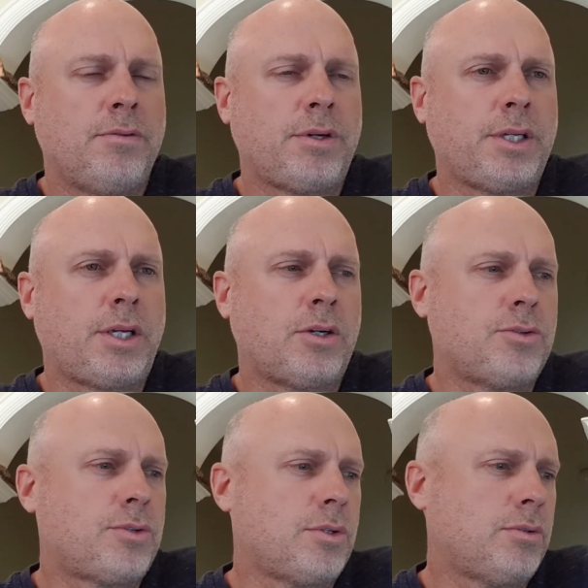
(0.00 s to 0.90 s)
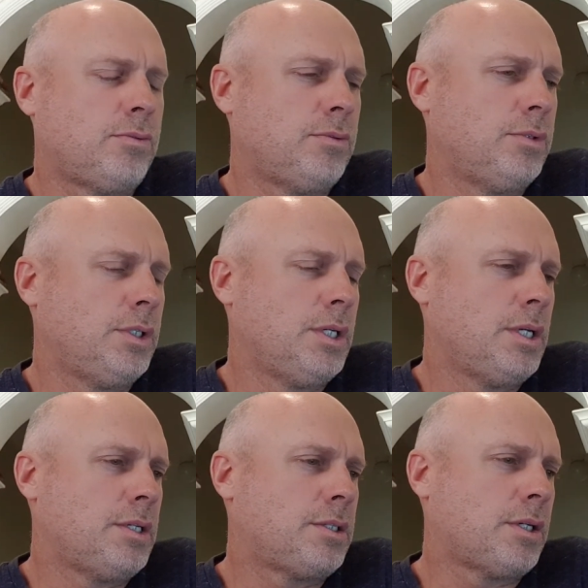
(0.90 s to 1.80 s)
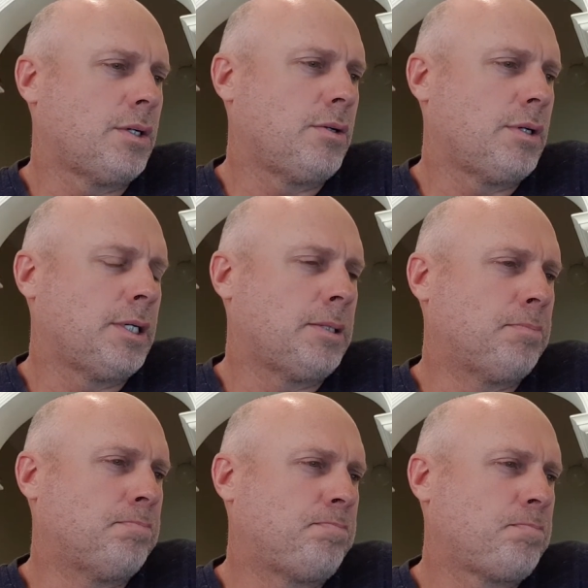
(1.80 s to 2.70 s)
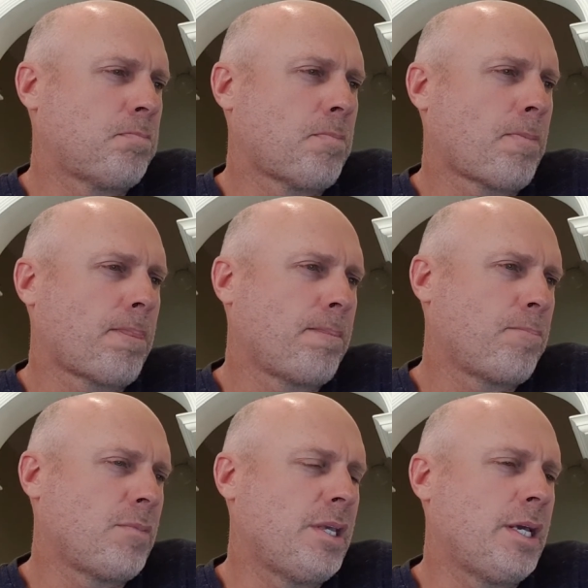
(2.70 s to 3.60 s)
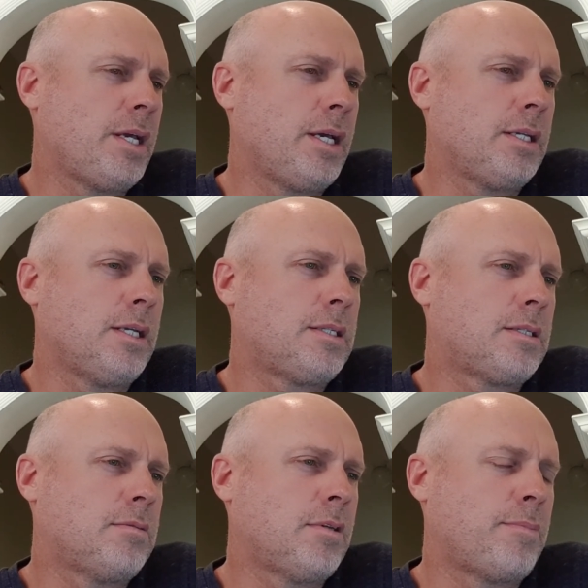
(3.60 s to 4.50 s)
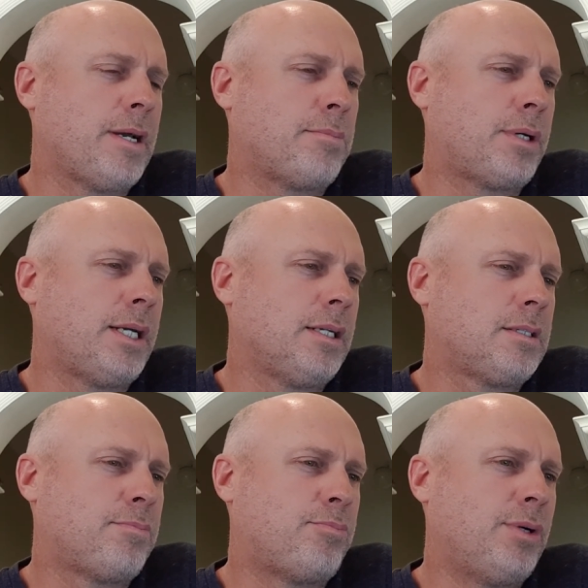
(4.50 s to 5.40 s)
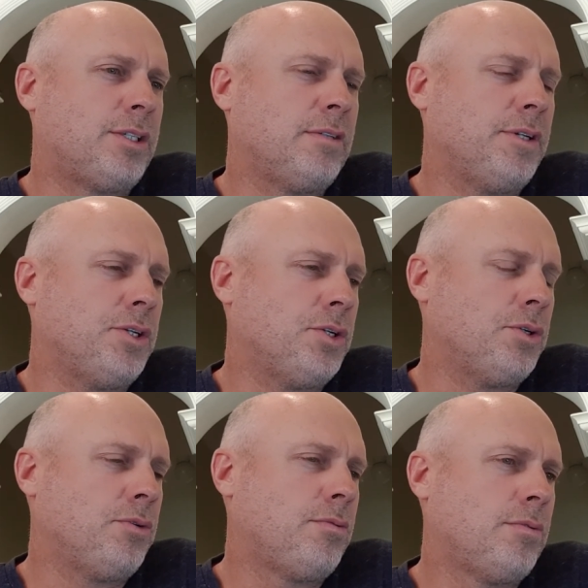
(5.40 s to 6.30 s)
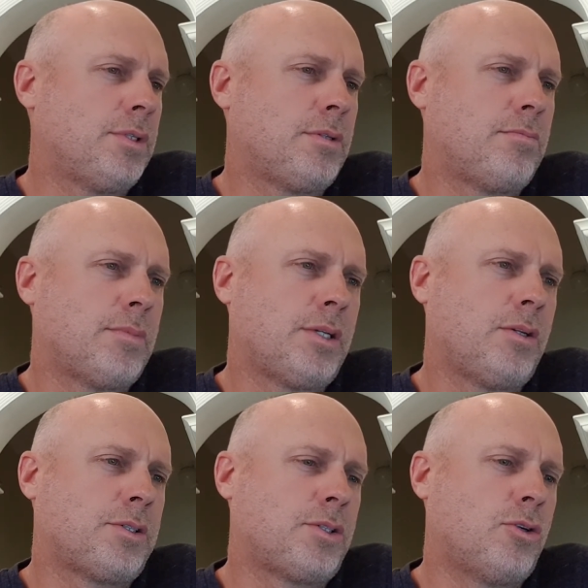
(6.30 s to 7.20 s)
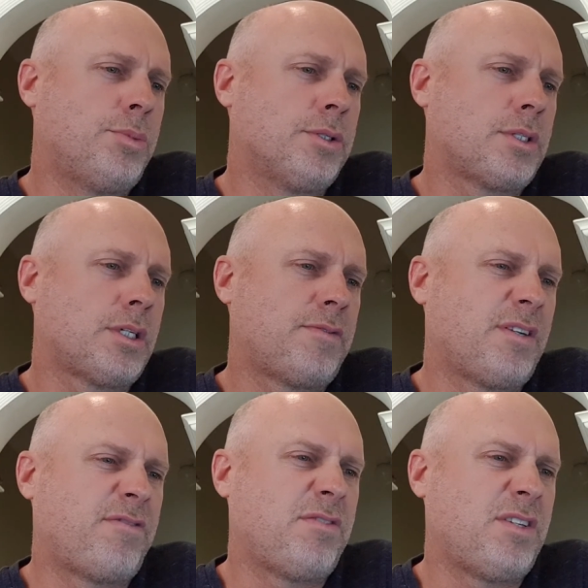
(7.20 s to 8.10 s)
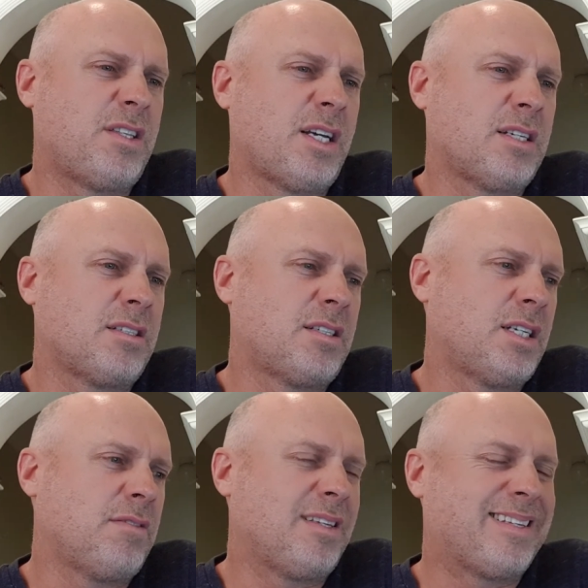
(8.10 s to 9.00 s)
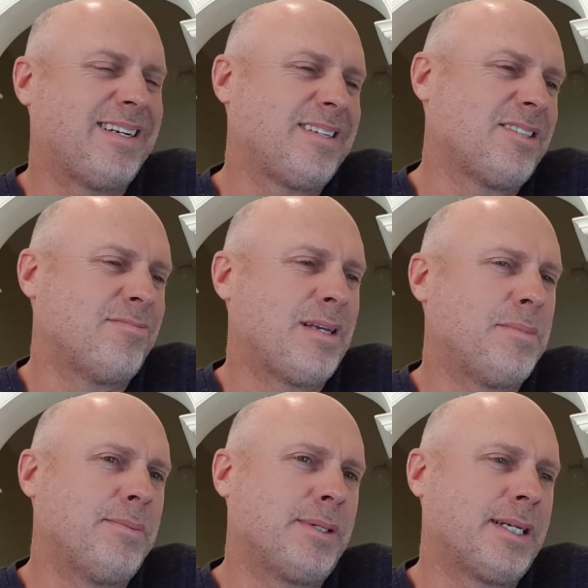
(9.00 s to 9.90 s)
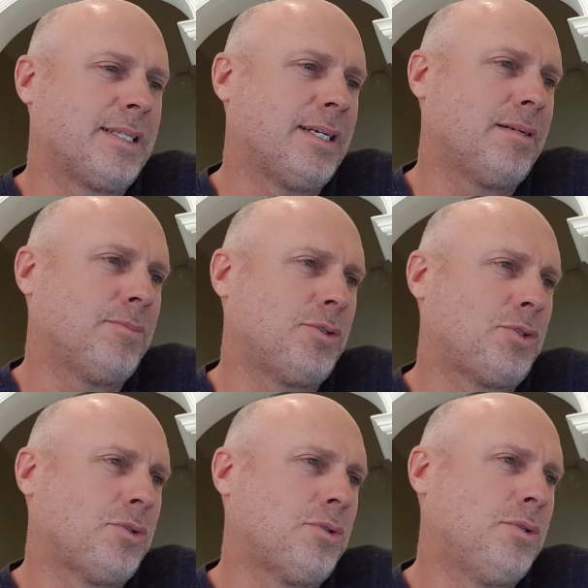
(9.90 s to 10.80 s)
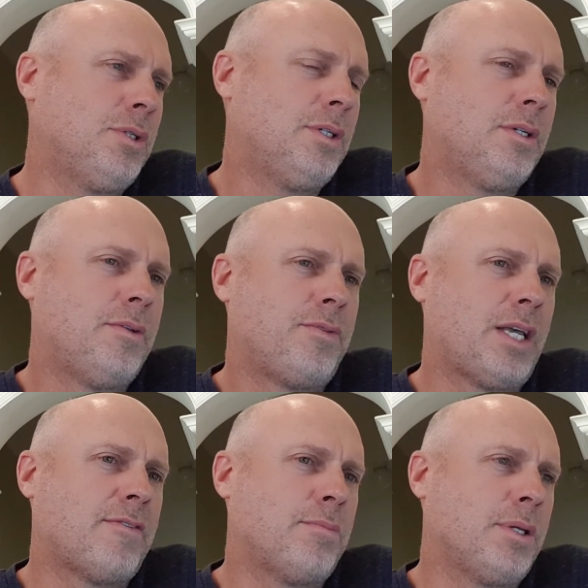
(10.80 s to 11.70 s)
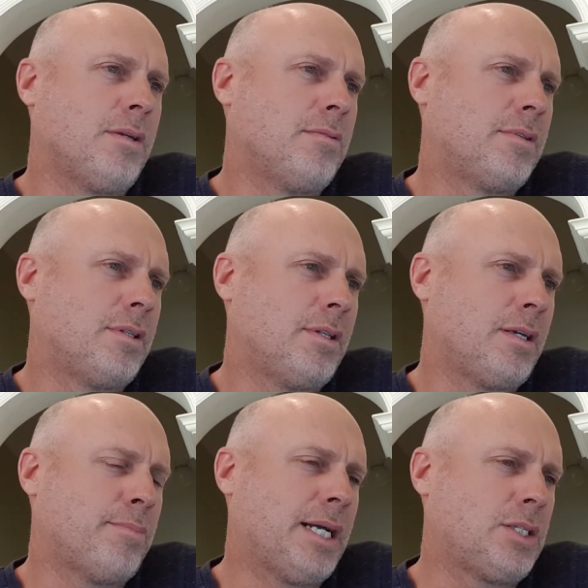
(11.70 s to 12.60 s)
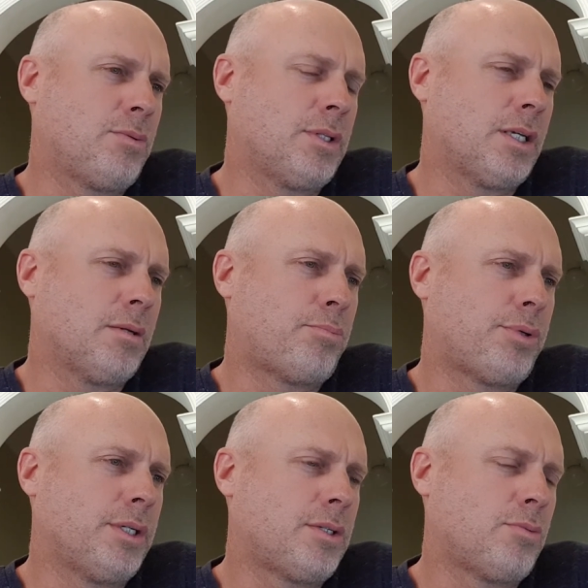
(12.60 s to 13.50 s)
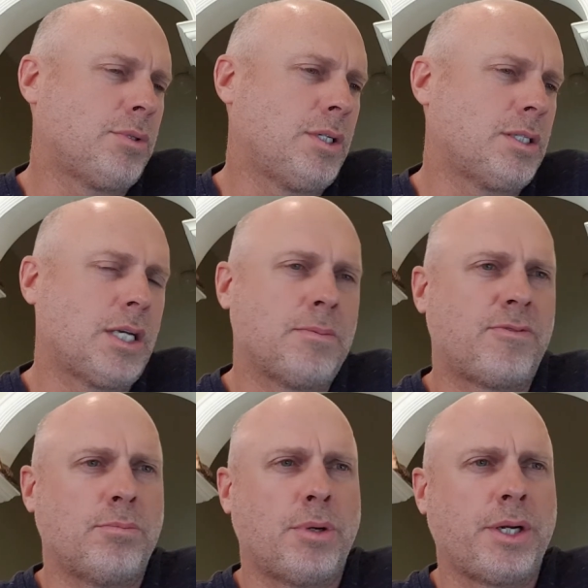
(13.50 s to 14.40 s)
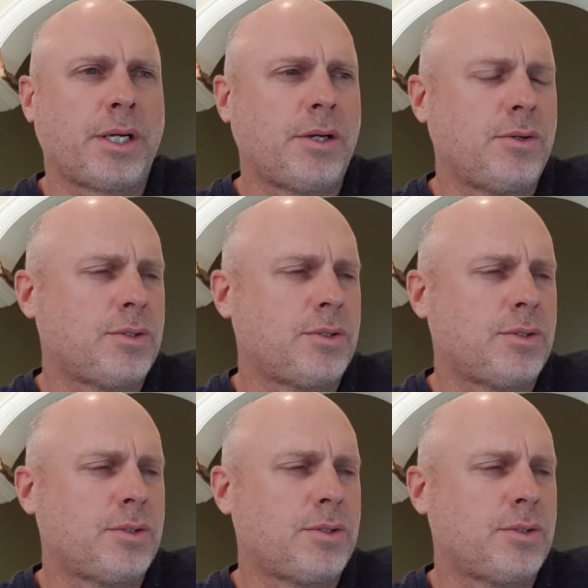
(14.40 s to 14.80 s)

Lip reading: Frédéric Constant. So yeah, it's not a bad brand. It's relatively new. They do lots of tourbillons and stuff. They're 50,000 to 70,000. Maybe you will get that. I'm not sure. They're mates with Prince, what's his name, from Monaco.